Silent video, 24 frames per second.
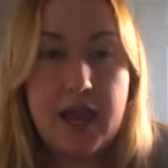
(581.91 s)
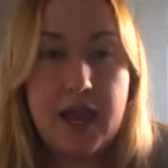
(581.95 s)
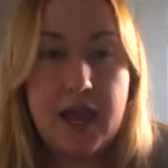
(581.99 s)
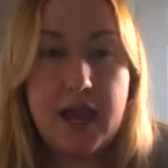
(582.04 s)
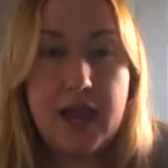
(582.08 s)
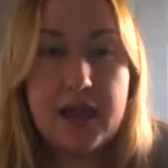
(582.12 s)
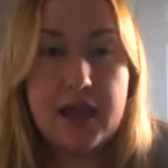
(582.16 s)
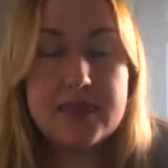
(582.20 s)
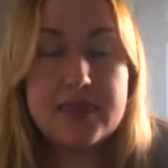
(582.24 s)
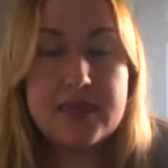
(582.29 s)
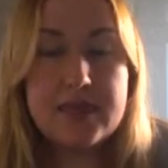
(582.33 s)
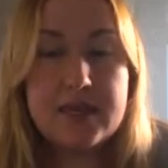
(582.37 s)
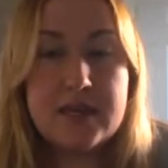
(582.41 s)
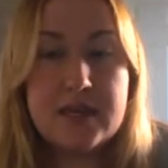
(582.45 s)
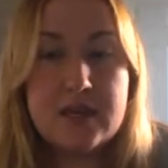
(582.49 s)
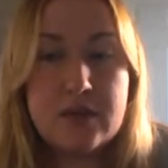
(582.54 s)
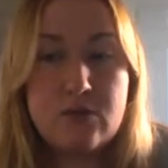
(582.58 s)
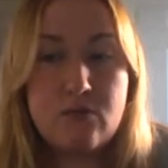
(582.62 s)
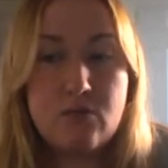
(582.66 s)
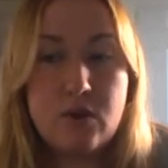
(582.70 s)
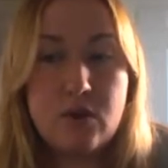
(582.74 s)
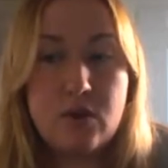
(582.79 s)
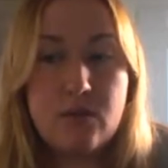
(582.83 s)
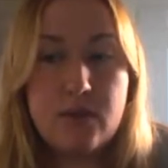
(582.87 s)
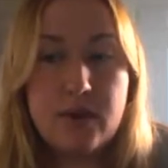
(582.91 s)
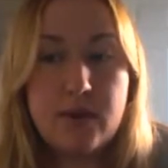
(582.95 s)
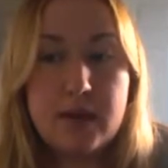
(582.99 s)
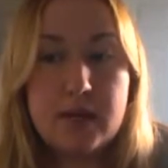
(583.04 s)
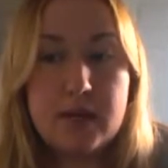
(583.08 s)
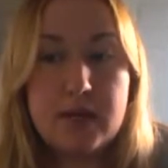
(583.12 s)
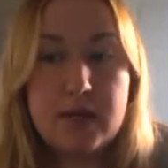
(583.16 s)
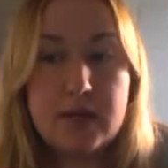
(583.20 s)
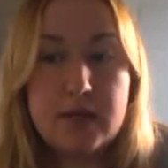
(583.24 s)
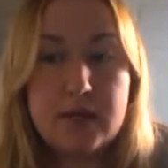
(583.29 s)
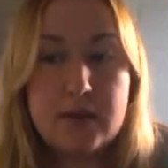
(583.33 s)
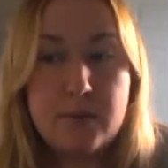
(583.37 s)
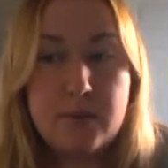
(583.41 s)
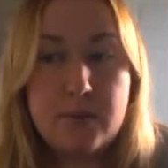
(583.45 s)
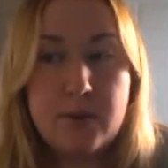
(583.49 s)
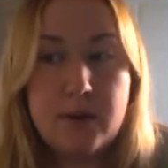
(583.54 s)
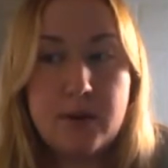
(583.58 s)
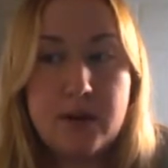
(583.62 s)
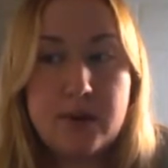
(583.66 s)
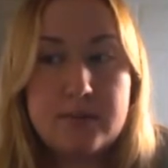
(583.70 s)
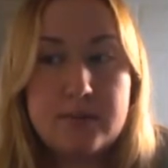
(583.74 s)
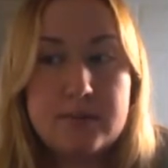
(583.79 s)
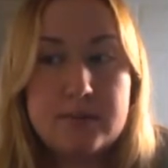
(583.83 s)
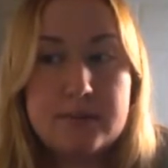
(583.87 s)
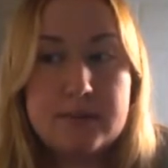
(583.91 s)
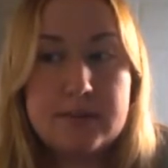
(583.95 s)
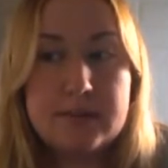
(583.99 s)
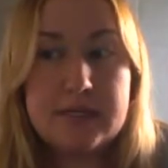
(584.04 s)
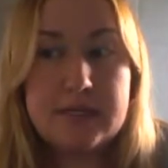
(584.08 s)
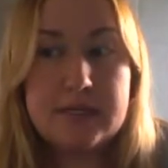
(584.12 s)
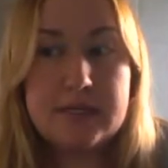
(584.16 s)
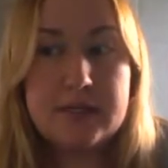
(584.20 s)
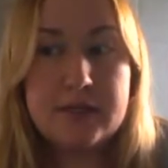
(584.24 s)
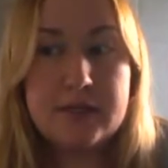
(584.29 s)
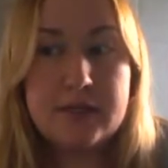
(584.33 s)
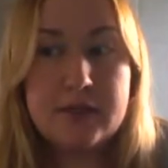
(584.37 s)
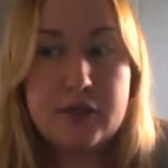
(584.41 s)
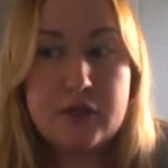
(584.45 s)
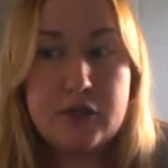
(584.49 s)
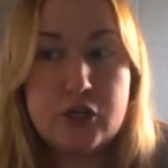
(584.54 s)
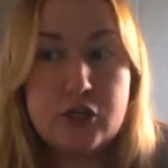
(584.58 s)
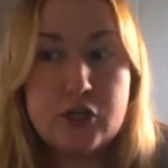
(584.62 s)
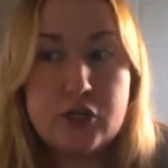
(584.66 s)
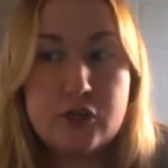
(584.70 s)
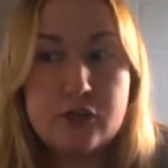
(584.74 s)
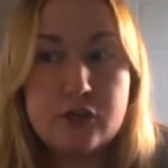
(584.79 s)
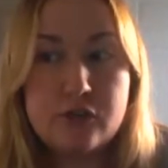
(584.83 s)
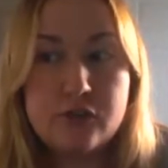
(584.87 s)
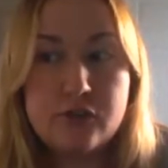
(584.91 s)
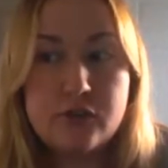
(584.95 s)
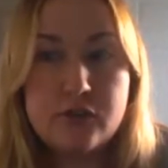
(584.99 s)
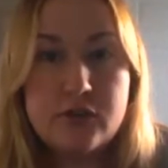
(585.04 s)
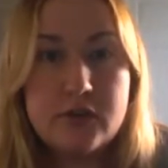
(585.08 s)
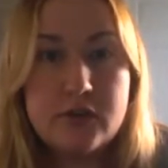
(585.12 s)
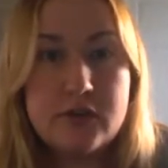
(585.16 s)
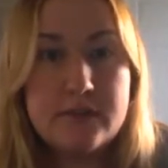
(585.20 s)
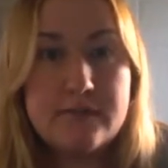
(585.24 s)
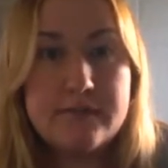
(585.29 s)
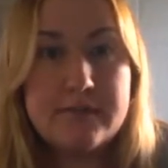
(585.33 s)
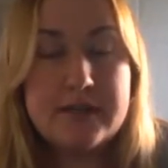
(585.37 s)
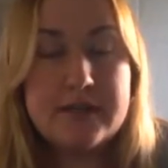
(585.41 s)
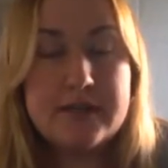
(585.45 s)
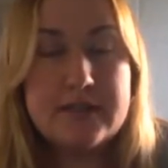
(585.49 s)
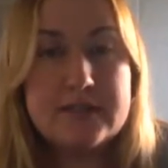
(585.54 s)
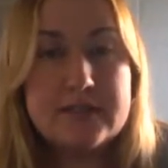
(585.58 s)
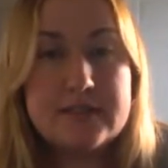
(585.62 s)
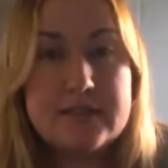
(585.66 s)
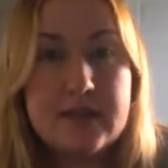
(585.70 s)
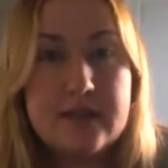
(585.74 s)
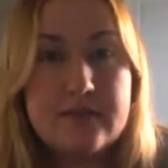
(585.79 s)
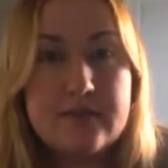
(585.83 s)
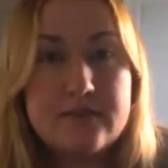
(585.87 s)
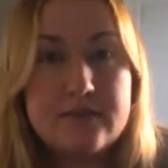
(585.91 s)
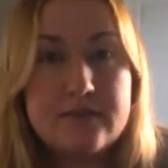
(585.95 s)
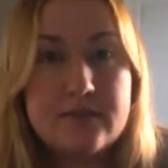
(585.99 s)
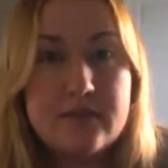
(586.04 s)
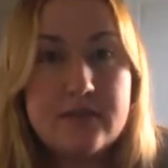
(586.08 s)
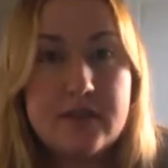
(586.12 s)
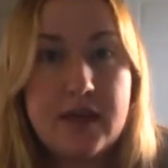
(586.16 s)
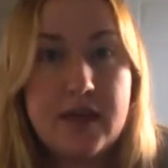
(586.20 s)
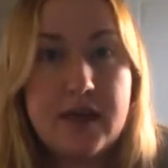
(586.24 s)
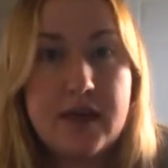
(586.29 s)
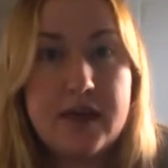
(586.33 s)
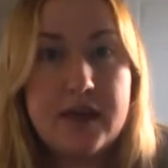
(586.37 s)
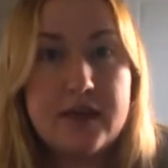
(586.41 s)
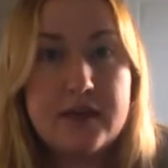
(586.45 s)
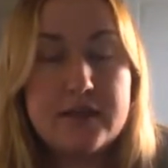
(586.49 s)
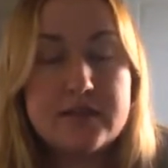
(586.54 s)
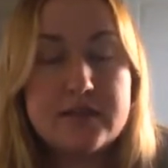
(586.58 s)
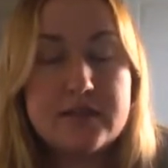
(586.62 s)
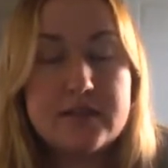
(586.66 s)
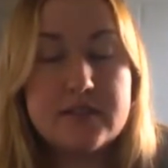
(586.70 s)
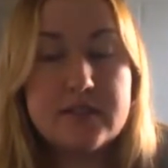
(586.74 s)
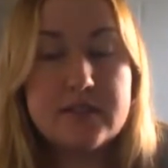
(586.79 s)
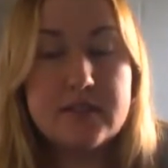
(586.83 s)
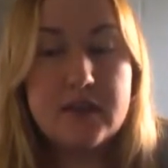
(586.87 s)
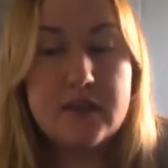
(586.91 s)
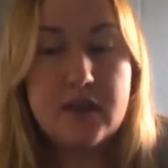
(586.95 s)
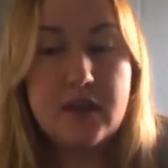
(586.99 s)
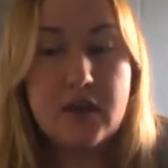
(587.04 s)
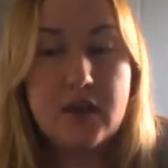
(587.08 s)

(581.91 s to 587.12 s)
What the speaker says: and then we waited probably another 30 minutes after that,